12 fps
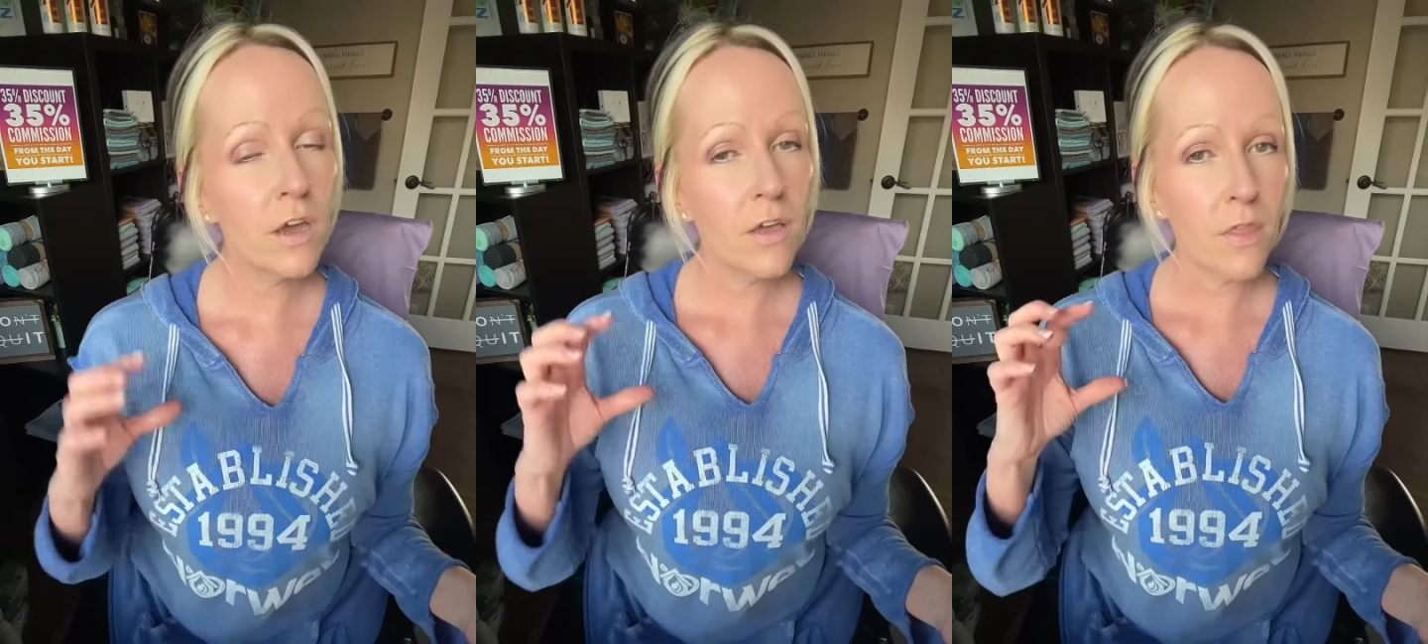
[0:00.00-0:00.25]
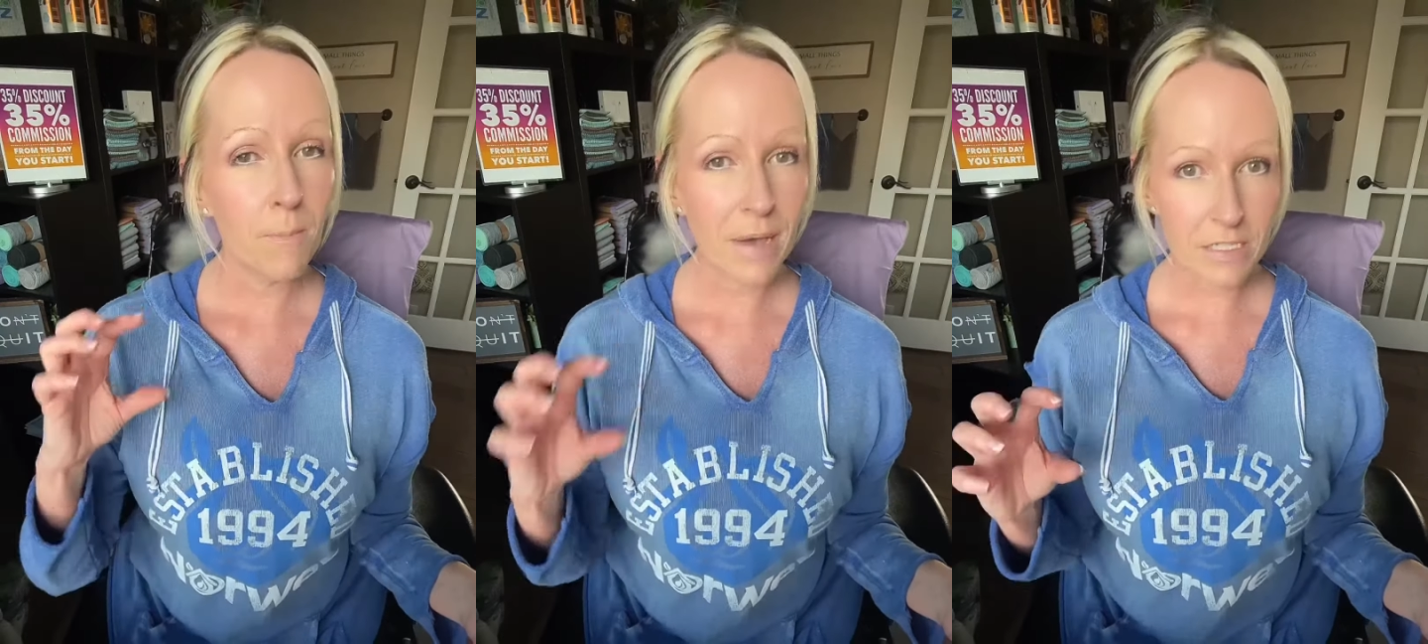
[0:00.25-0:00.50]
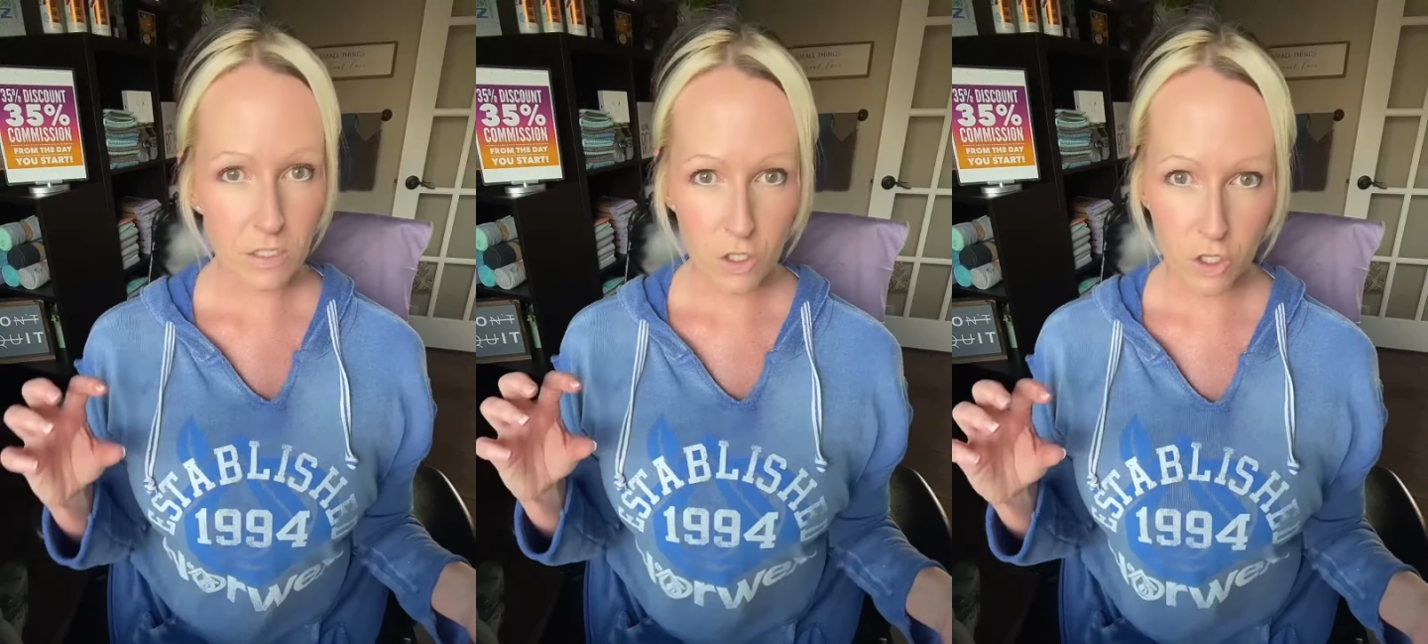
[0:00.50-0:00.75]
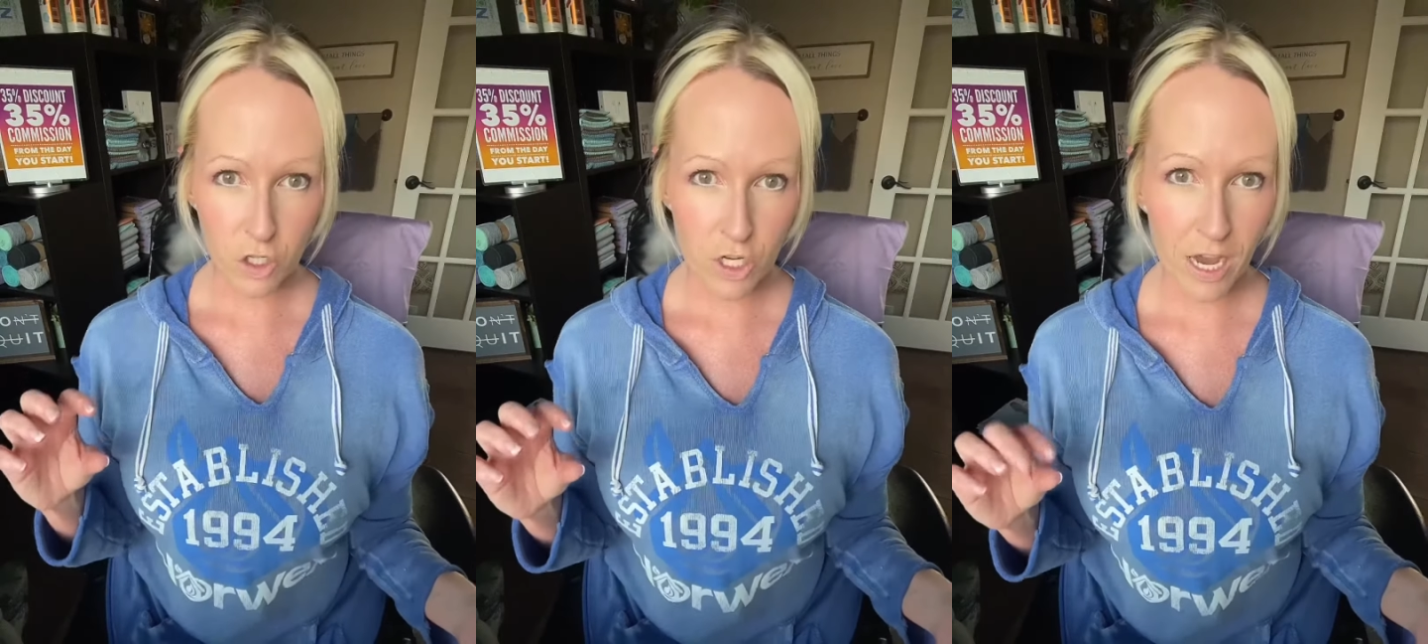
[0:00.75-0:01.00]
The
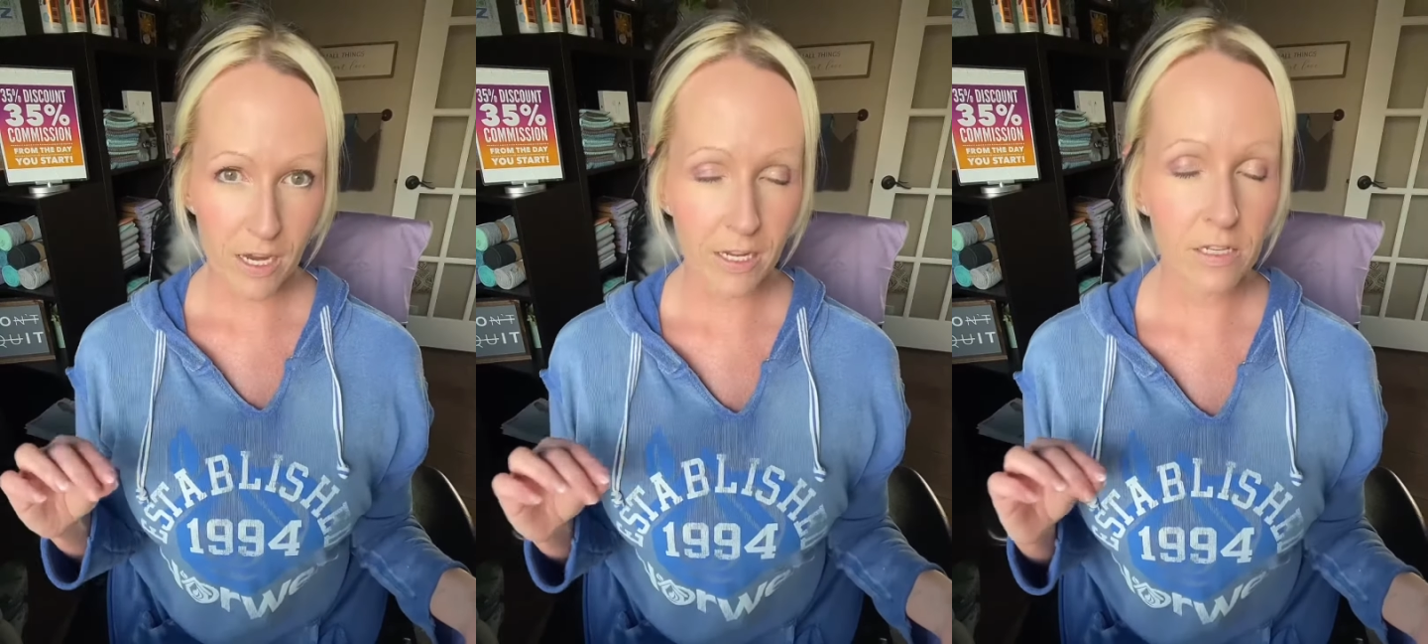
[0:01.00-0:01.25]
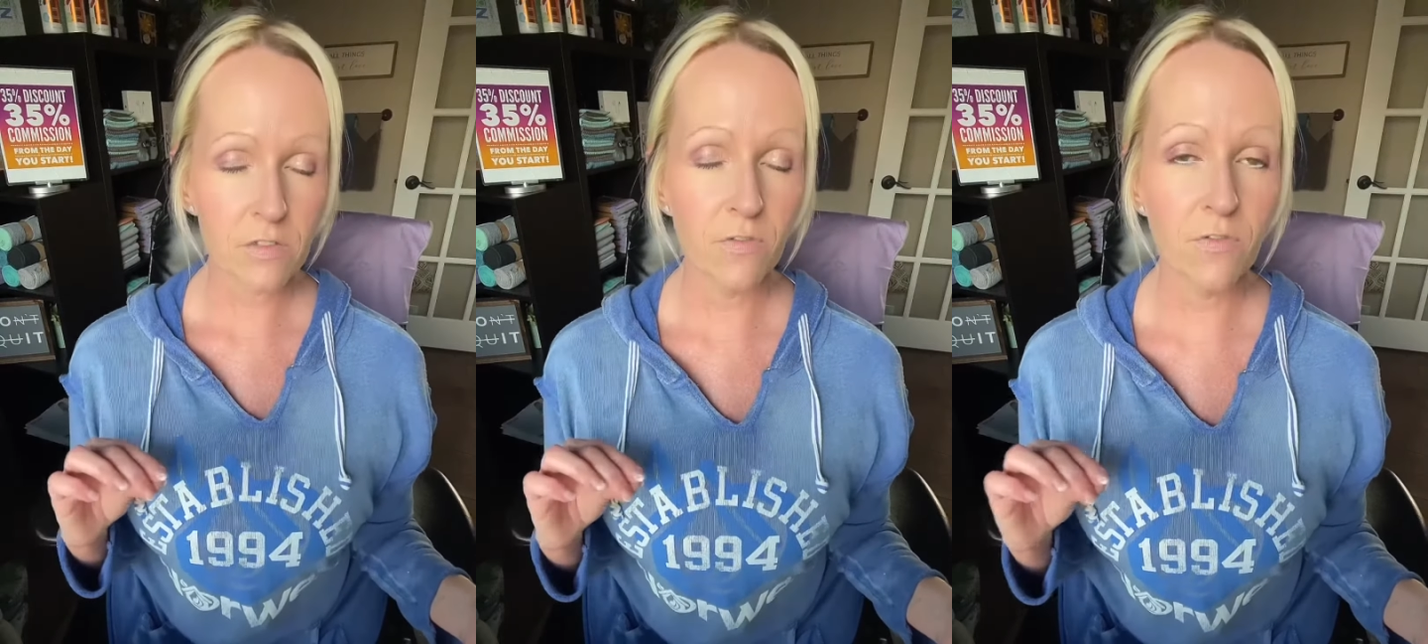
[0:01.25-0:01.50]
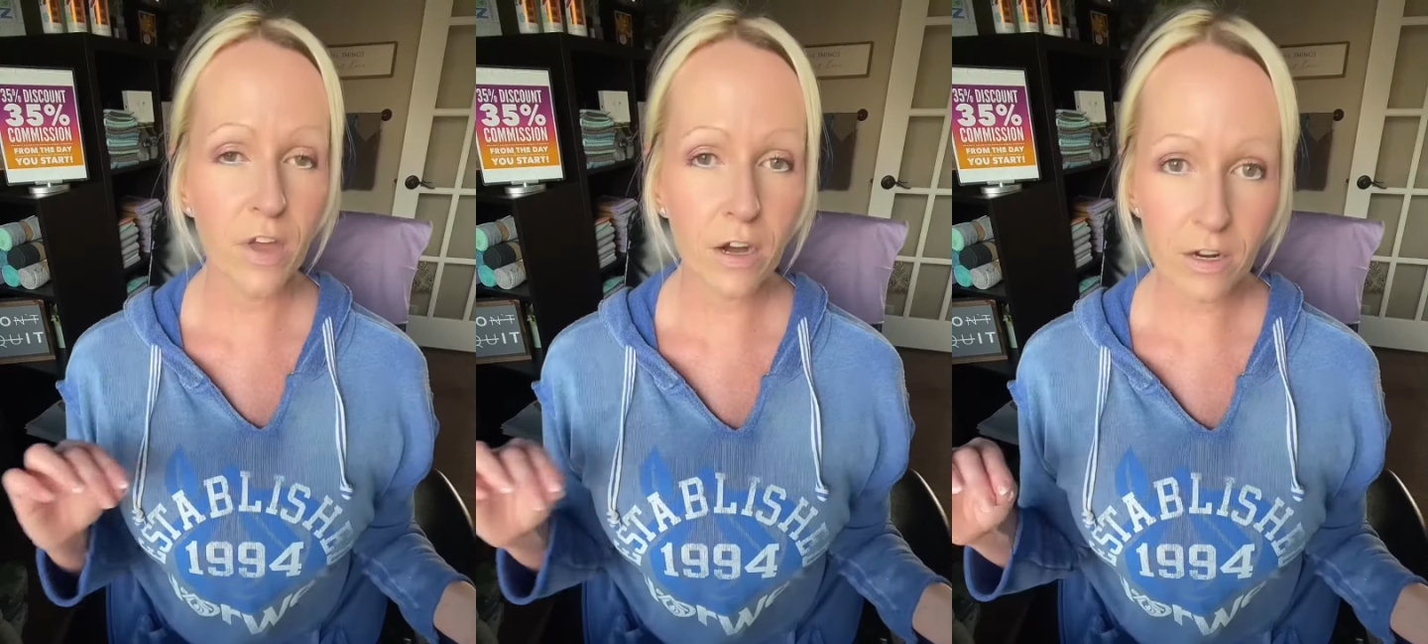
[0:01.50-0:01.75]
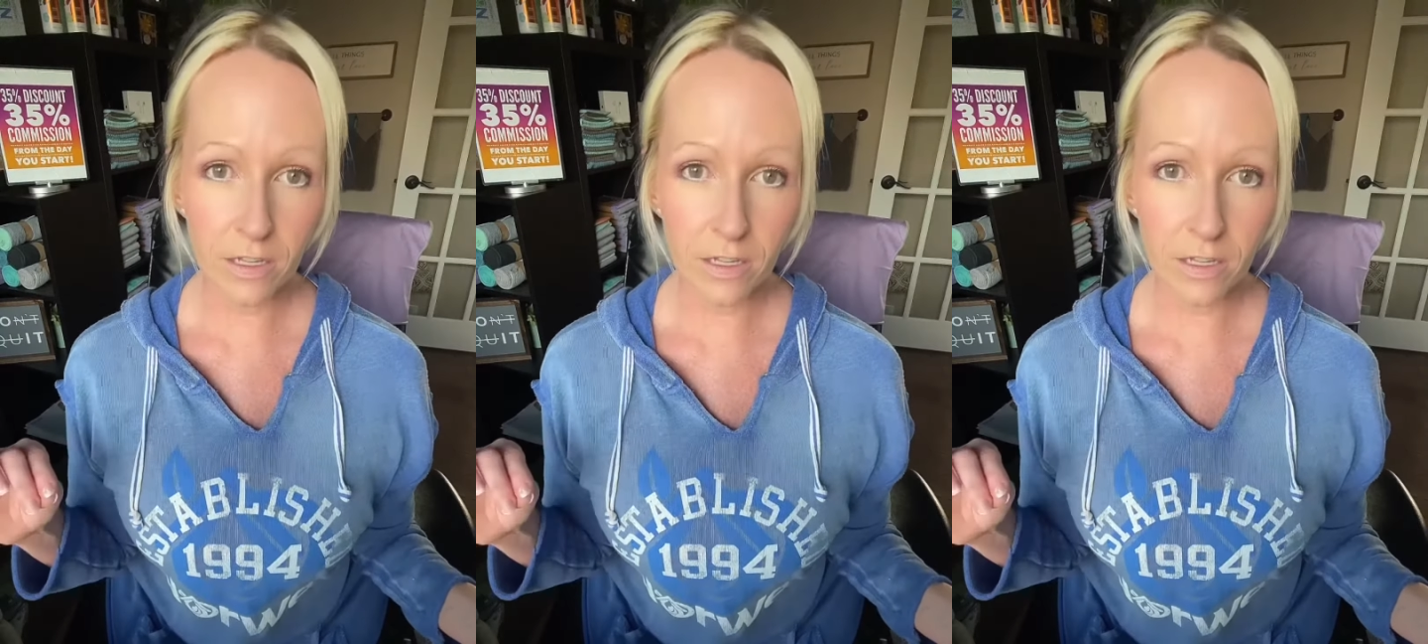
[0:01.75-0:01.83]
messenger chat is very